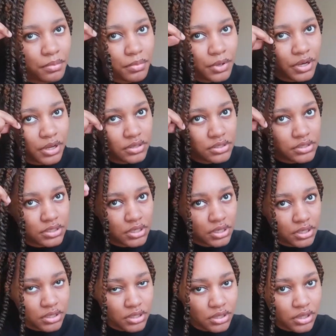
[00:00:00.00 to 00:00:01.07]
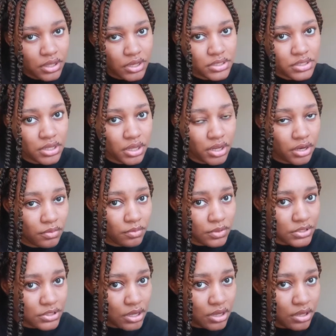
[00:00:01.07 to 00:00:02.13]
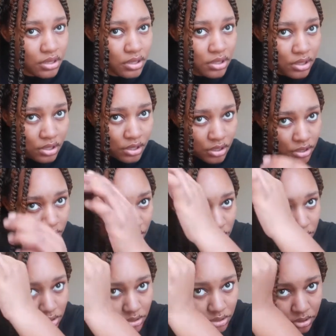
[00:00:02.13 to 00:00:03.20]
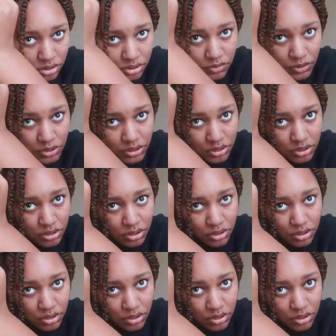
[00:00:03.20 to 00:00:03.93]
But now see, that's the end result. This is the twist.